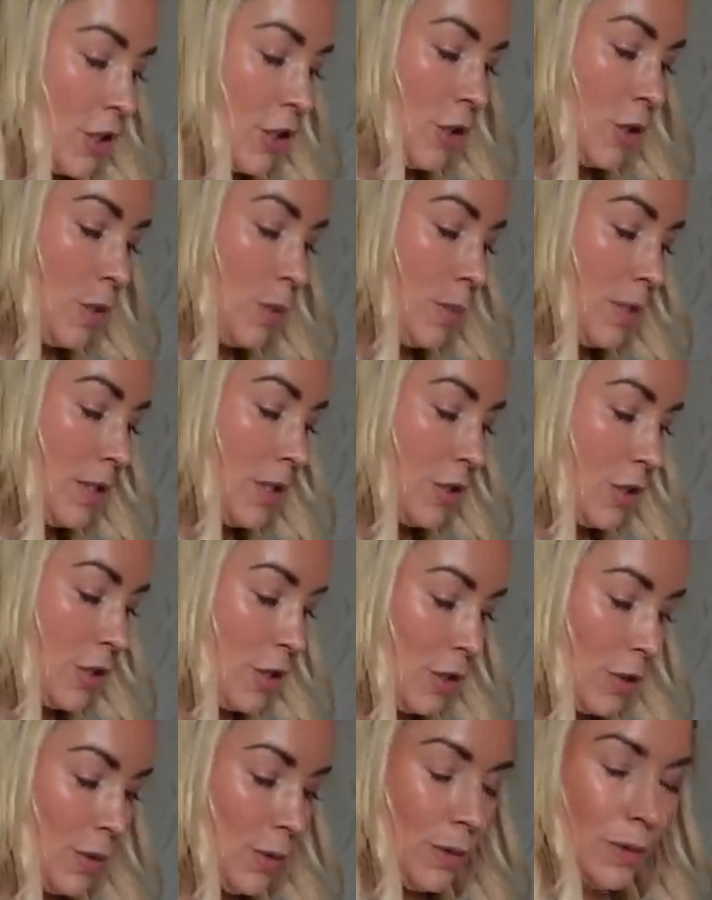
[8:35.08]
cubes
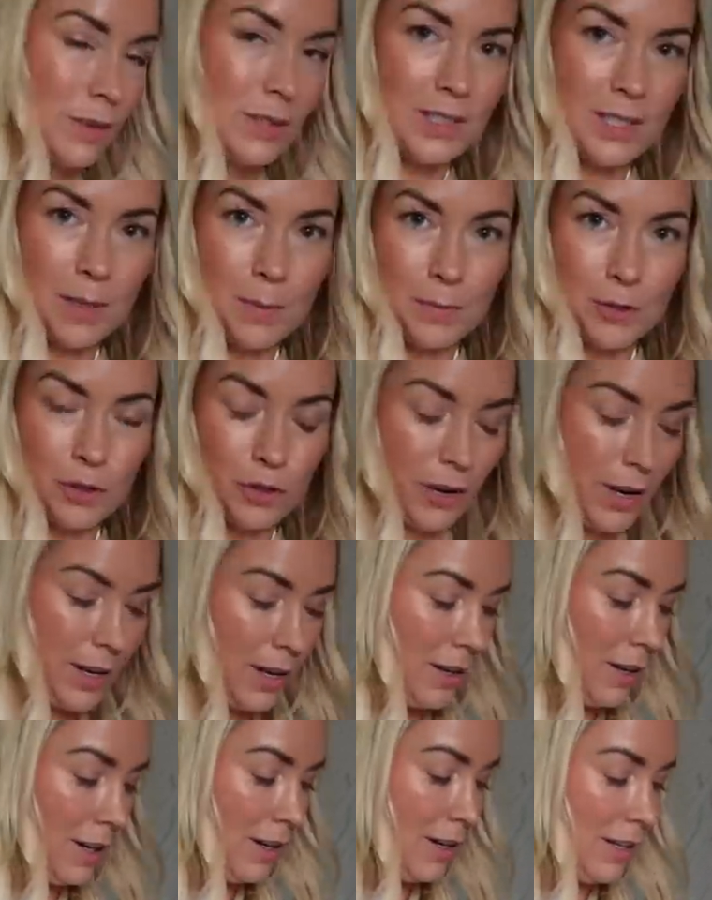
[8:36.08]
to the tumble
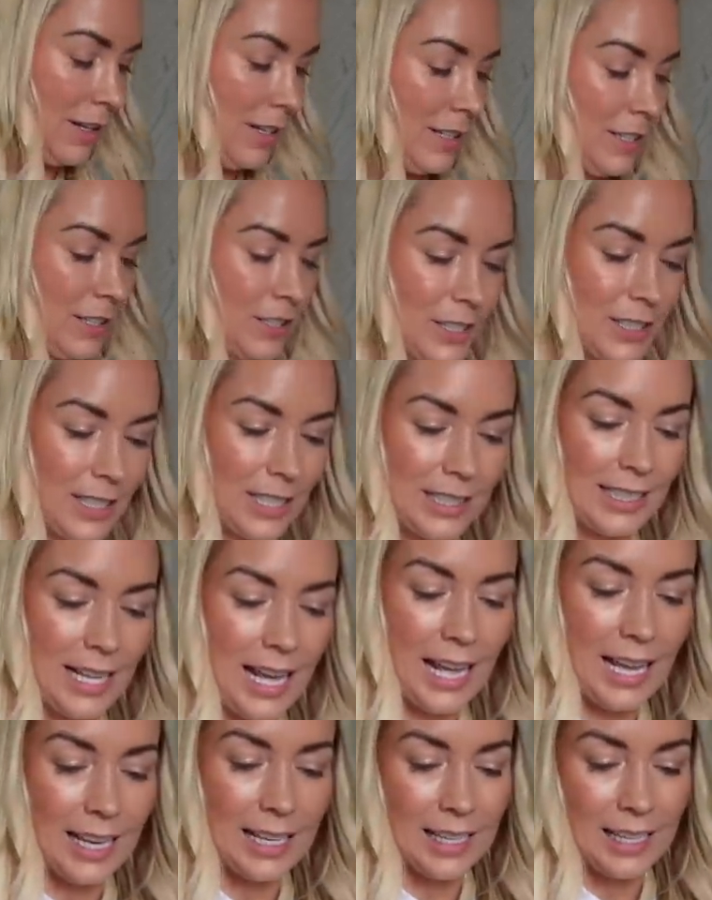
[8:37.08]
dryer, just like
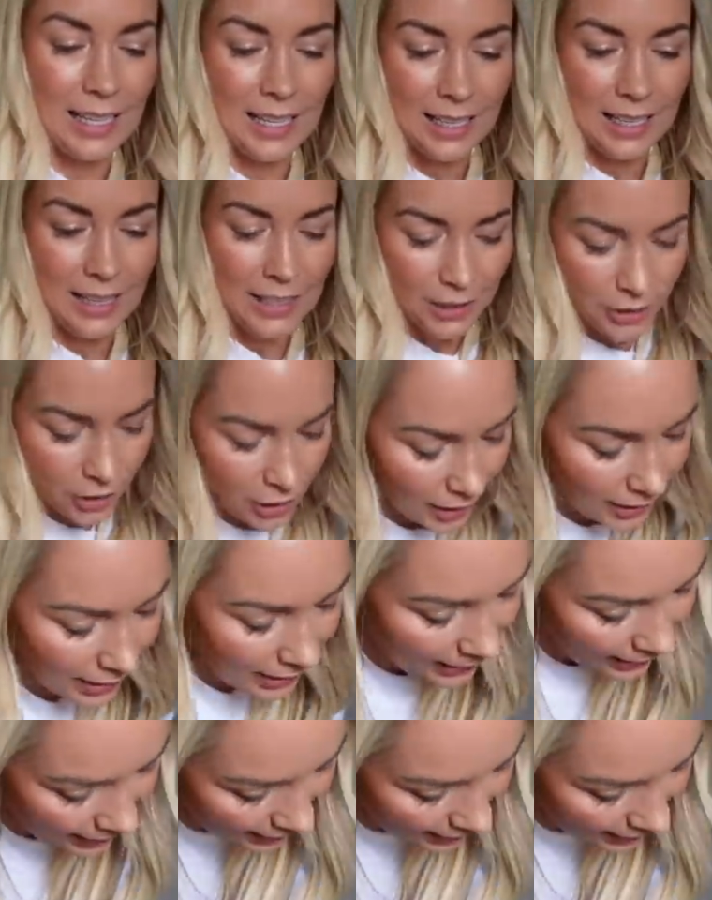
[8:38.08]
that chuck it